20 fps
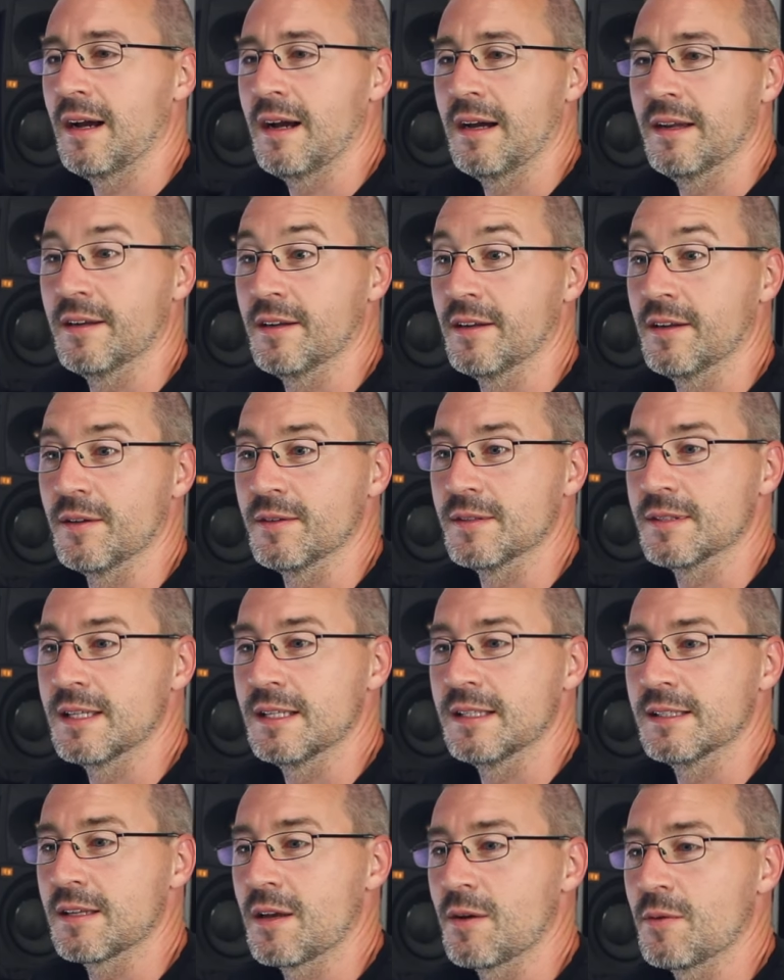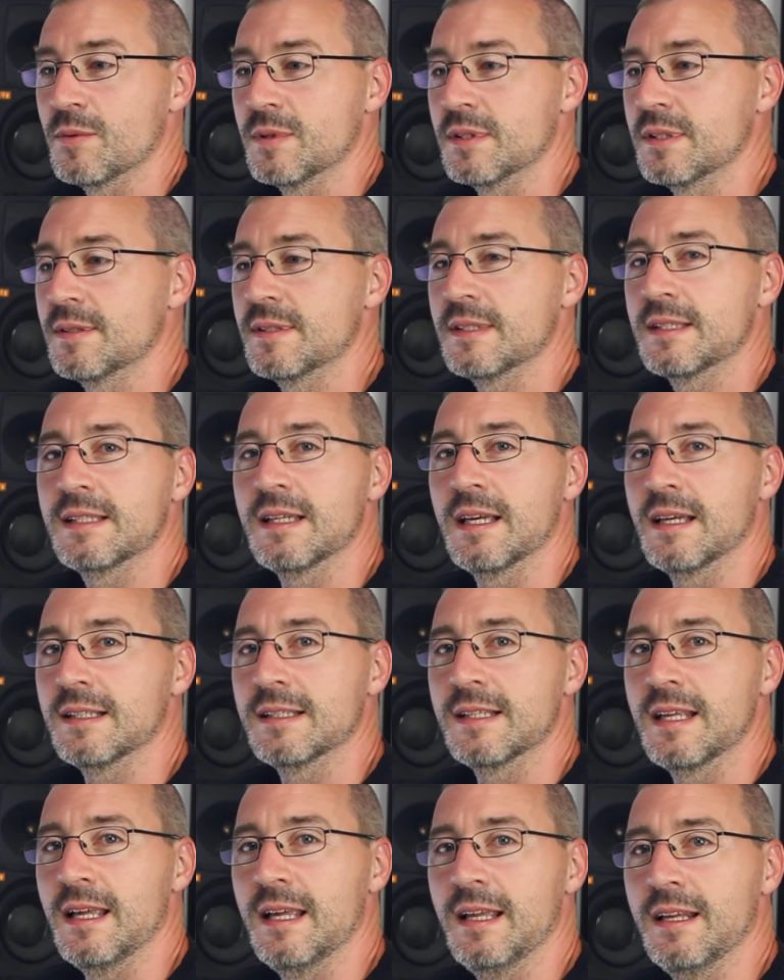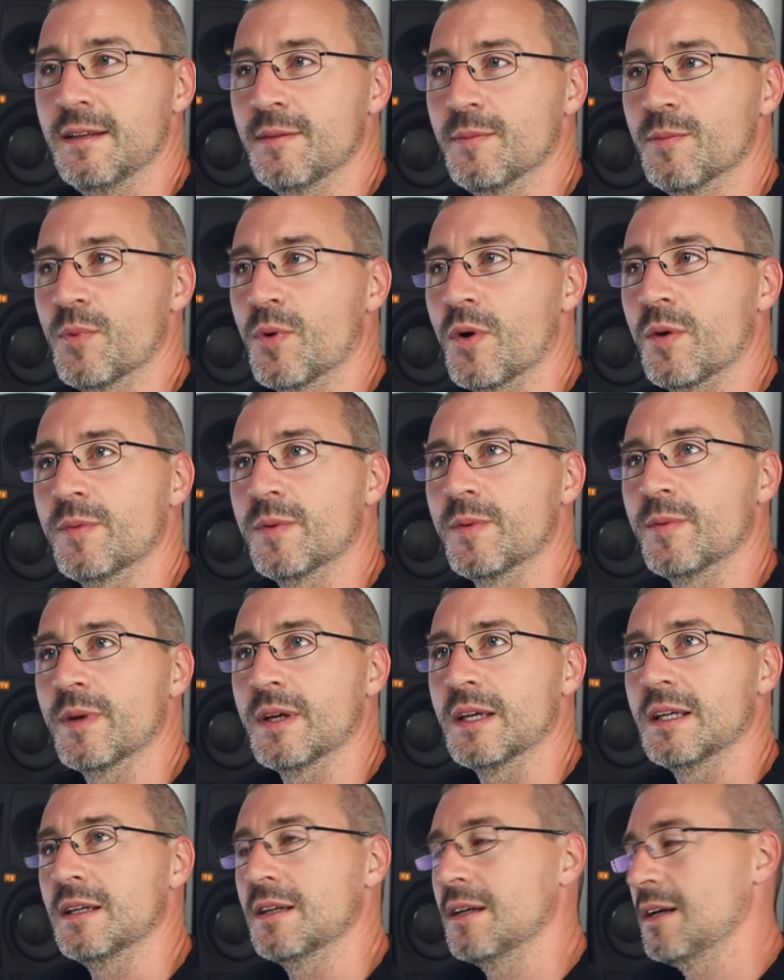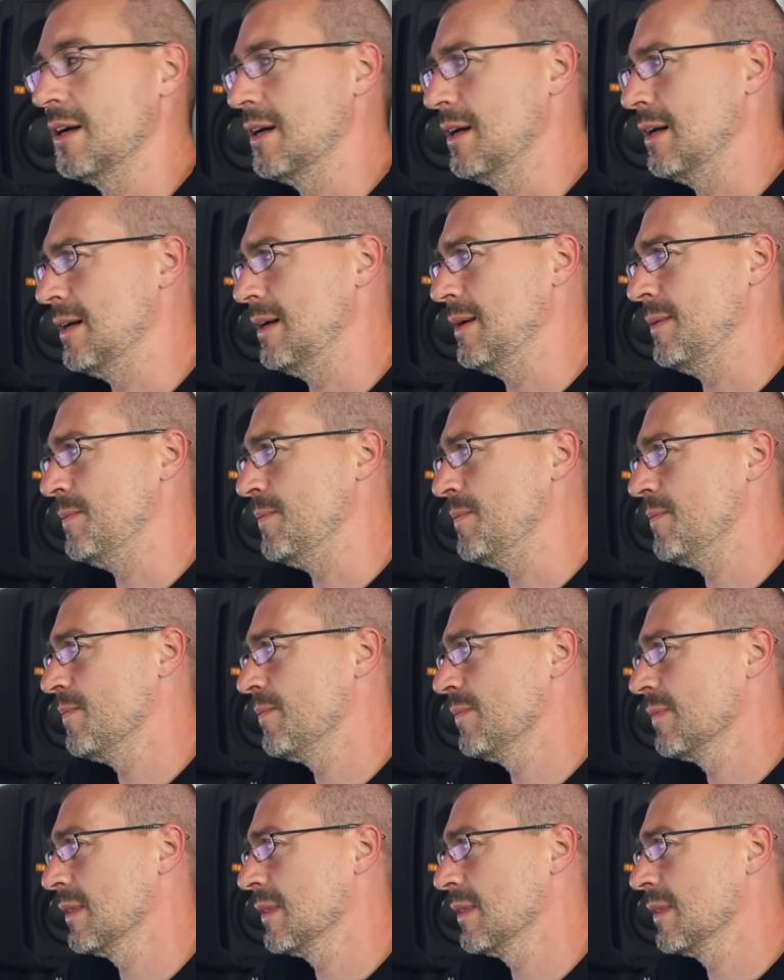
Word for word: I don't know, since I was 16 probably. And